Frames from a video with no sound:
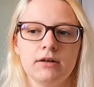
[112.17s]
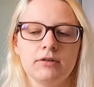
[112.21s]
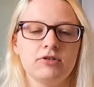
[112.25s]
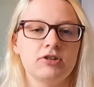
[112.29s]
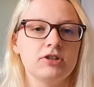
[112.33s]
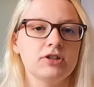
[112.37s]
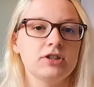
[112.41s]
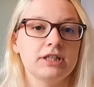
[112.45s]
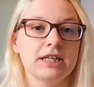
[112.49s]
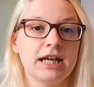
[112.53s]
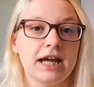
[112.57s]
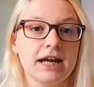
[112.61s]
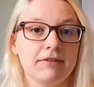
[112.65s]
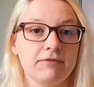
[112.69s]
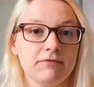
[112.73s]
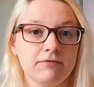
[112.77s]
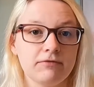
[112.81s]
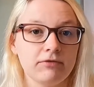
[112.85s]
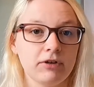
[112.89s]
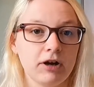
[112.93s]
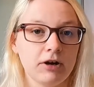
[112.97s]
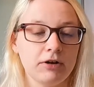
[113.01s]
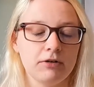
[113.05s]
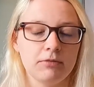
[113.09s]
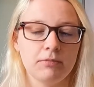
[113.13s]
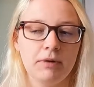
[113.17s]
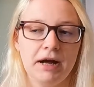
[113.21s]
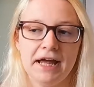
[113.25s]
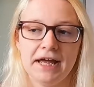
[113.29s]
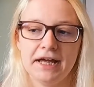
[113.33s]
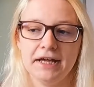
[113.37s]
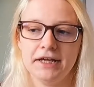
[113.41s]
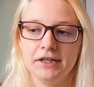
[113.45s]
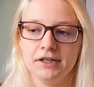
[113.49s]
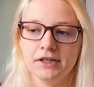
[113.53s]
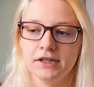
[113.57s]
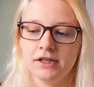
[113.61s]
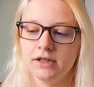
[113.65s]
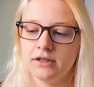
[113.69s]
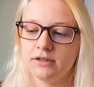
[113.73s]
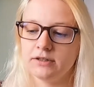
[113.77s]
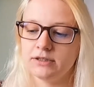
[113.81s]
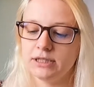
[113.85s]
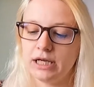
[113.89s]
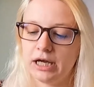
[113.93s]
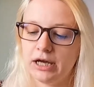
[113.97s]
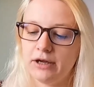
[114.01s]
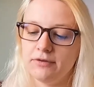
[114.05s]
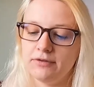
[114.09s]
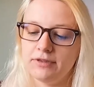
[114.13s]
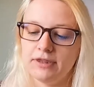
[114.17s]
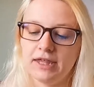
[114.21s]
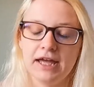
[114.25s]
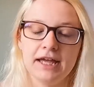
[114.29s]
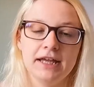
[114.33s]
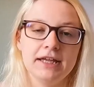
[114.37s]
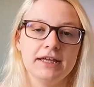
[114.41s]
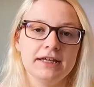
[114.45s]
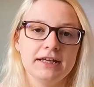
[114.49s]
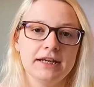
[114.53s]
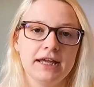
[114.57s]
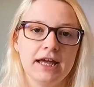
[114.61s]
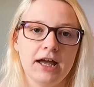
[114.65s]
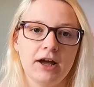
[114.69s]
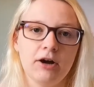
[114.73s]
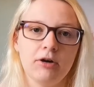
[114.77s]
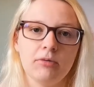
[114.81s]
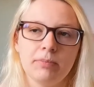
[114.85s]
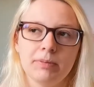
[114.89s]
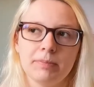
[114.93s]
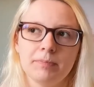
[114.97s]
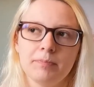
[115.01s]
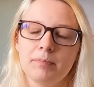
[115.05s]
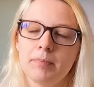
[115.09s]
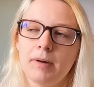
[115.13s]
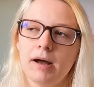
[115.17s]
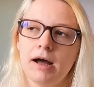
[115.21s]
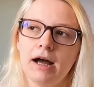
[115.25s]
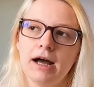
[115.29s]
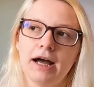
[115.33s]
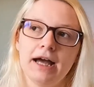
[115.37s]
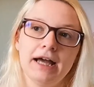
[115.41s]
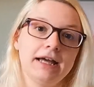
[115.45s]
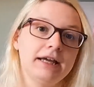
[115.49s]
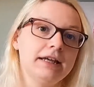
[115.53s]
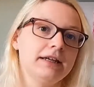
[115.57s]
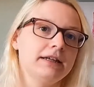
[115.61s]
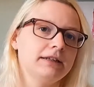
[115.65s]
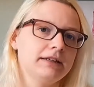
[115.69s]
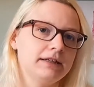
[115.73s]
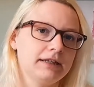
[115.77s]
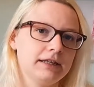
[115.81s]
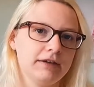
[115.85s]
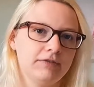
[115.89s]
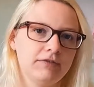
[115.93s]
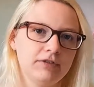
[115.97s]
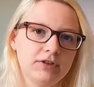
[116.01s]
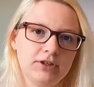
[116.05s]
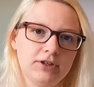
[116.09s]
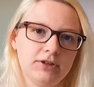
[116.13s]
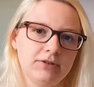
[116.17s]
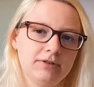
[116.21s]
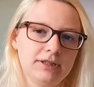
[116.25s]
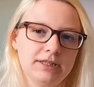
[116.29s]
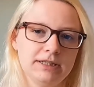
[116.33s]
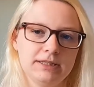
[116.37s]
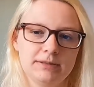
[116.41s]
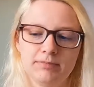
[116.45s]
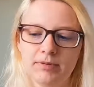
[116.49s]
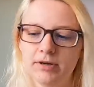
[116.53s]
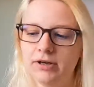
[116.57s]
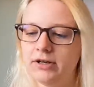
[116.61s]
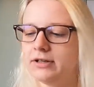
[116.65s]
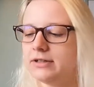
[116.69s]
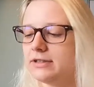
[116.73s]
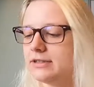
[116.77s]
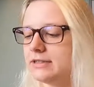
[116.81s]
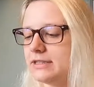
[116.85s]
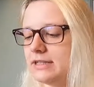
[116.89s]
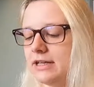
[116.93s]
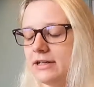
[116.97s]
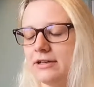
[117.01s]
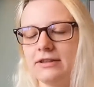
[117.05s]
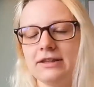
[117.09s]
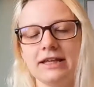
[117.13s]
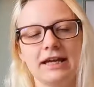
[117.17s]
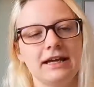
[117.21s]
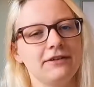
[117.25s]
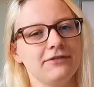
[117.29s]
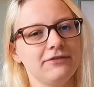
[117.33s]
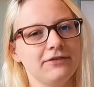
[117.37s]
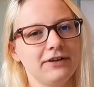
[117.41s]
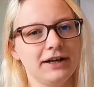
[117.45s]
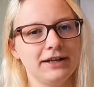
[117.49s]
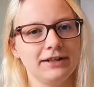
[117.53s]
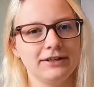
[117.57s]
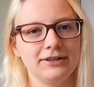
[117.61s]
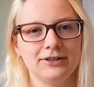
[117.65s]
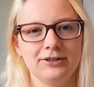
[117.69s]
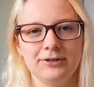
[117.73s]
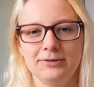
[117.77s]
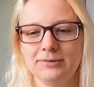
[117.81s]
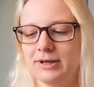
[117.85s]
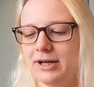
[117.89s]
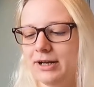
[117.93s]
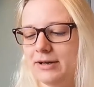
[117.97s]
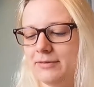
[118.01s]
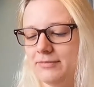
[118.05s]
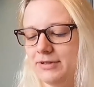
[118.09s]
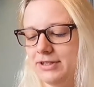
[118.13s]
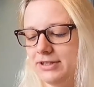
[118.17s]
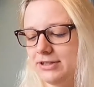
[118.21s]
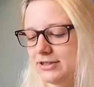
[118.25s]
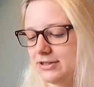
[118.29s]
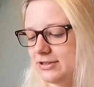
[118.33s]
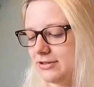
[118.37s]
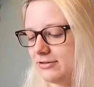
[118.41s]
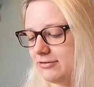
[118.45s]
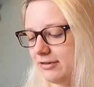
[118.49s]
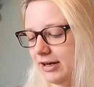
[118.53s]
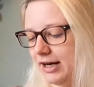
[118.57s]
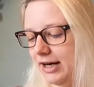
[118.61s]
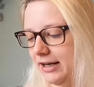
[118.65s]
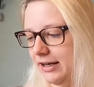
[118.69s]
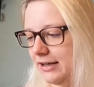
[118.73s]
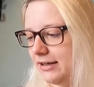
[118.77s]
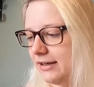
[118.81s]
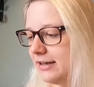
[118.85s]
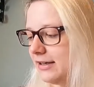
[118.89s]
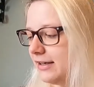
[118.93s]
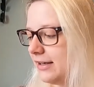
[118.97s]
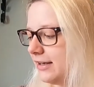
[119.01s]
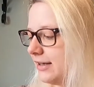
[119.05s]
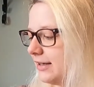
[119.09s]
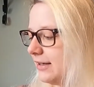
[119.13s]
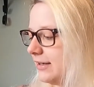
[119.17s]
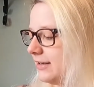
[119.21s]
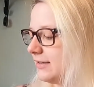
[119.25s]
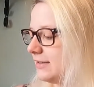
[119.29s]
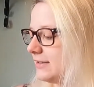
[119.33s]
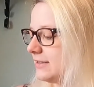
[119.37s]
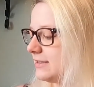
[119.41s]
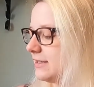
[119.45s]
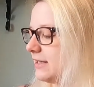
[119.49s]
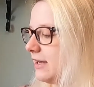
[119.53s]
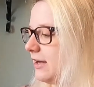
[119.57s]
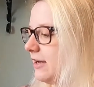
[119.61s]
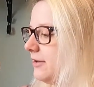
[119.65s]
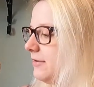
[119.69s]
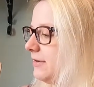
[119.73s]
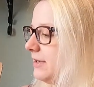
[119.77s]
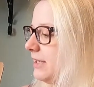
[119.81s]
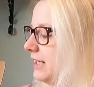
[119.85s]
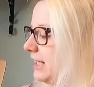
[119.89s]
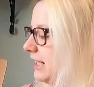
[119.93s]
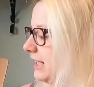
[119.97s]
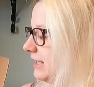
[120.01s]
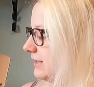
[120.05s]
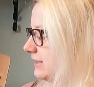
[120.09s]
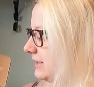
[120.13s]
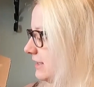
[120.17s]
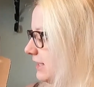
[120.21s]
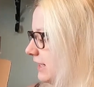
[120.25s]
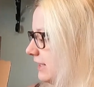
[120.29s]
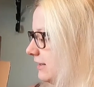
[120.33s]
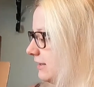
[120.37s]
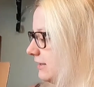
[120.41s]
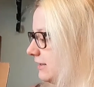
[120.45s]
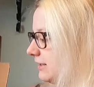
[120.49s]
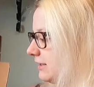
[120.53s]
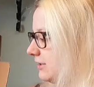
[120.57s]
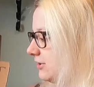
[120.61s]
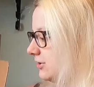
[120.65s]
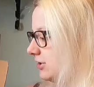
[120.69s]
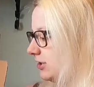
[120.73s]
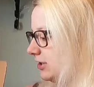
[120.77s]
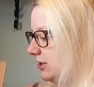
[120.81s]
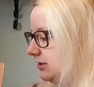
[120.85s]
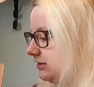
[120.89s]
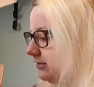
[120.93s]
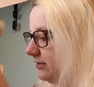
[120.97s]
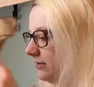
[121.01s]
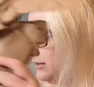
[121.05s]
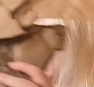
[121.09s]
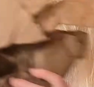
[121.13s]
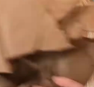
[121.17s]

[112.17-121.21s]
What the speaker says: just get thrown away. So they can help by giving you these books so they find a new home, which is great. So let's take the tissue.